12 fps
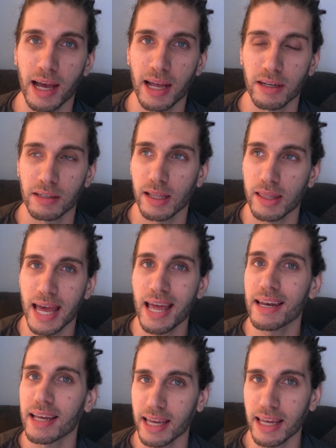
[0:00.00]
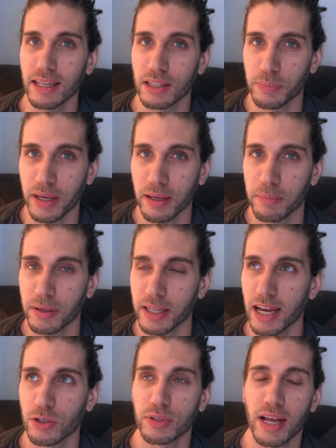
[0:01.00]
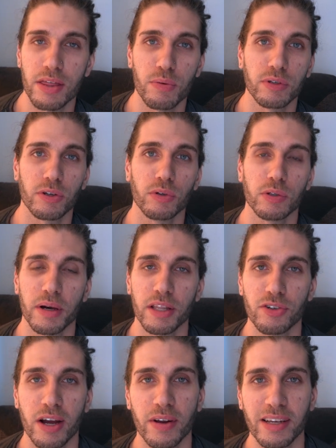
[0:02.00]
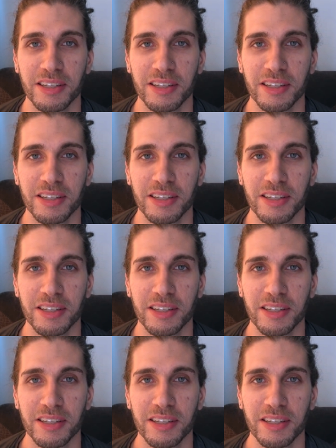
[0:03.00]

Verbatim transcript: and then it eats me. But the actual death was caused by the drowning.